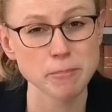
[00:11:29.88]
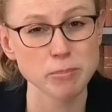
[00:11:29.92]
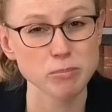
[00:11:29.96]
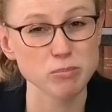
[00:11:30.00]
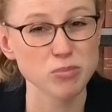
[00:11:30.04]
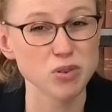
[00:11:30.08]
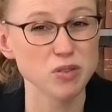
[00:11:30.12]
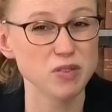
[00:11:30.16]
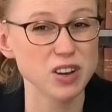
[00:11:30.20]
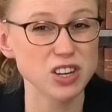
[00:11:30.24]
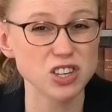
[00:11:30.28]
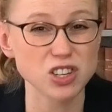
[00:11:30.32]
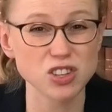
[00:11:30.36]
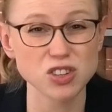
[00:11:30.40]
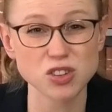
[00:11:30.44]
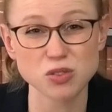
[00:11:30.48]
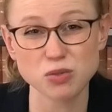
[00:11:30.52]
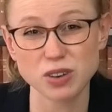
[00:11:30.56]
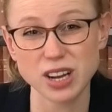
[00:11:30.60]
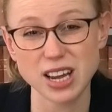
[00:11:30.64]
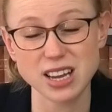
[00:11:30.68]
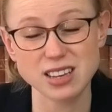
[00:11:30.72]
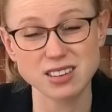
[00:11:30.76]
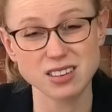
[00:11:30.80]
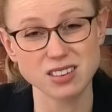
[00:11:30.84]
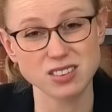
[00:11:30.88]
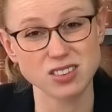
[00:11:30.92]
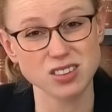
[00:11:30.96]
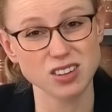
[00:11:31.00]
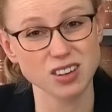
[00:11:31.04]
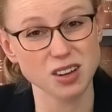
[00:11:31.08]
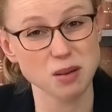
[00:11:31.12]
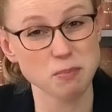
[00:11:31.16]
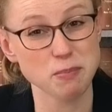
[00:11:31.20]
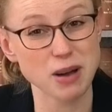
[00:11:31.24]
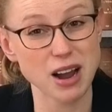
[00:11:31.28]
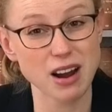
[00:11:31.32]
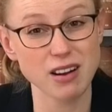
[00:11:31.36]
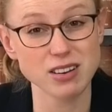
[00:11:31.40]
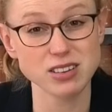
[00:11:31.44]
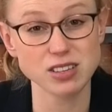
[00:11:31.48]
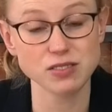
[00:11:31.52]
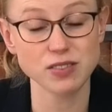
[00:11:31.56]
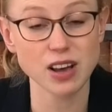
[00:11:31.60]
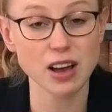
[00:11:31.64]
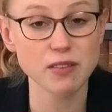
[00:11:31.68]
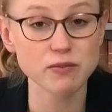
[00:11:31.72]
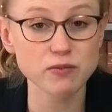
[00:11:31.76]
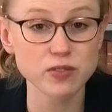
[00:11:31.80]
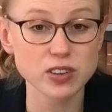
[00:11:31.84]
provisions relating to
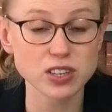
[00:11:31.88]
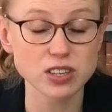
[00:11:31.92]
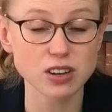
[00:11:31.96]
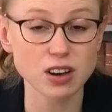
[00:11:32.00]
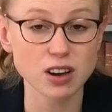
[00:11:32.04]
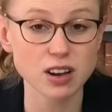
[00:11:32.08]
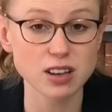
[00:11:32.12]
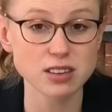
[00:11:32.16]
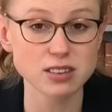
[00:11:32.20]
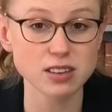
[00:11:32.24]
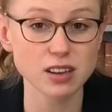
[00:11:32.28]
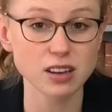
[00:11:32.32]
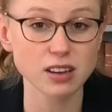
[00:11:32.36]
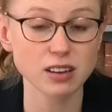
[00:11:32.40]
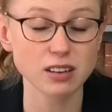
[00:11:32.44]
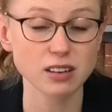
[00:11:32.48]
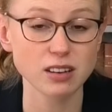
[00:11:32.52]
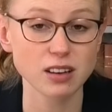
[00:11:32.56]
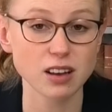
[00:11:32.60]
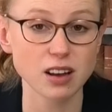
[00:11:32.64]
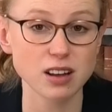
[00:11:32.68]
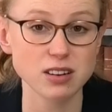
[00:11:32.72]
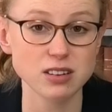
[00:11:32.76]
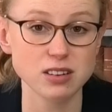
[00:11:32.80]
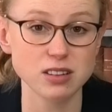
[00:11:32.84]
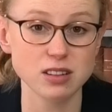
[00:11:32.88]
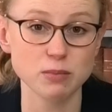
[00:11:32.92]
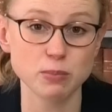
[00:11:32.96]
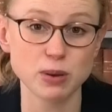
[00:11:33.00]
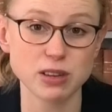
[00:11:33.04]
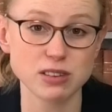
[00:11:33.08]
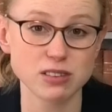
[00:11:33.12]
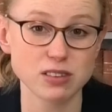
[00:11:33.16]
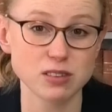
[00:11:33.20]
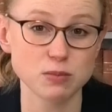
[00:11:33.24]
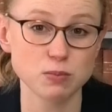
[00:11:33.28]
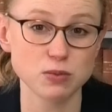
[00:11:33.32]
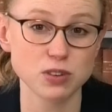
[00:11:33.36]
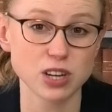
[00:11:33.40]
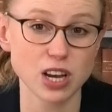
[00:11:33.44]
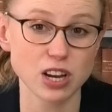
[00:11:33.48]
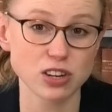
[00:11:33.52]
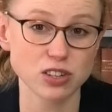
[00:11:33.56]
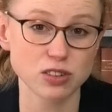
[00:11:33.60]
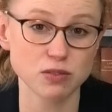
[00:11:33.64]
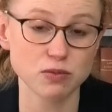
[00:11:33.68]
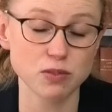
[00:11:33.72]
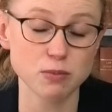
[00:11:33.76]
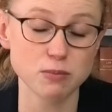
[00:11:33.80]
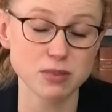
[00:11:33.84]
comparative advertising under the Business
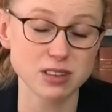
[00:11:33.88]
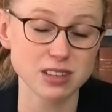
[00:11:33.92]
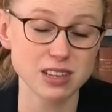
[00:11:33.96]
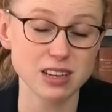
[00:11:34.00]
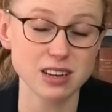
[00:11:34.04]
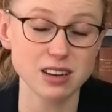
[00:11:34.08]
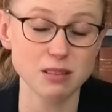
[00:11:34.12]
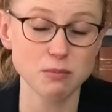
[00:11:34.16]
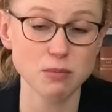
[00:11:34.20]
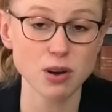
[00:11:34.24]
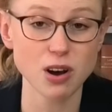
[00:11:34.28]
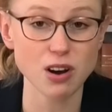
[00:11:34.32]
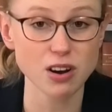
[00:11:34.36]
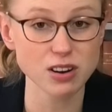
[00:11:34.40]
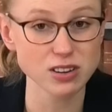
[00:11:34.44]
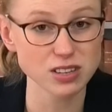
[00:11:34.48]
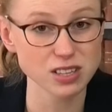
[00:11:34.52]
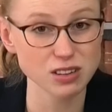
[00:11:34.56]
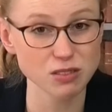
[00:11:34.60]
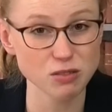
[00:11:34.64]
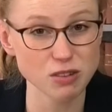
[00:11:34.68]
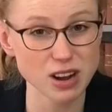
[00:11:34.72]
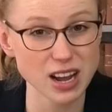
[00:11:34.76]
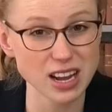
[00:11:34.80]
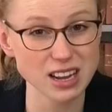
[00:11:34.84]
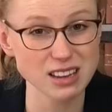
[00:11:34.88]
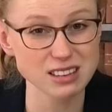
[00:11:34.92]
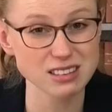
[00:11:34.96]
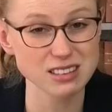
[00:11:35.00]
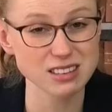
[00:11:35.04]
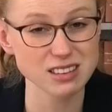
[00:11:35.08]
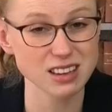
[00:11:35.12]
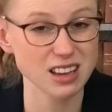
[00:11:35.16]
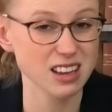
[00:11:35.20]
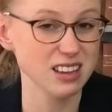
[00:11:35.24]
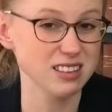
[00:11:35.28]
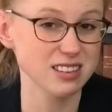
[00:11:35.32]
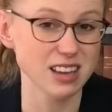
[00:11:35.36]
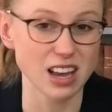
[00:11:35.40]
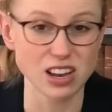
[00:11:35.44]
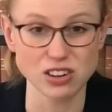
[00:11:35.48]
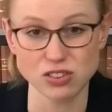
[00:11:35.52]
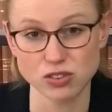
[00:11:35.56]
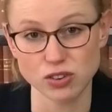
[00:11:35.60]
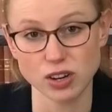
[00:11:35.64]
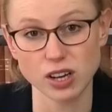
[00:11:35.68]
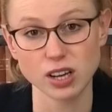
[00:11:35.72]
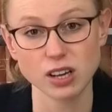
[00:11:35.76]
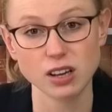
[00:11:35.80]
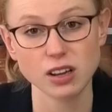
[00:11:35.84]
Protection from Misleading Marketing regs,
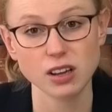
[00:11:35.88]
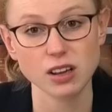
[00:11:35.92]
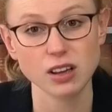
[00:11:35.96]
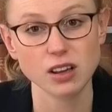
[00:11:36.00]
etc.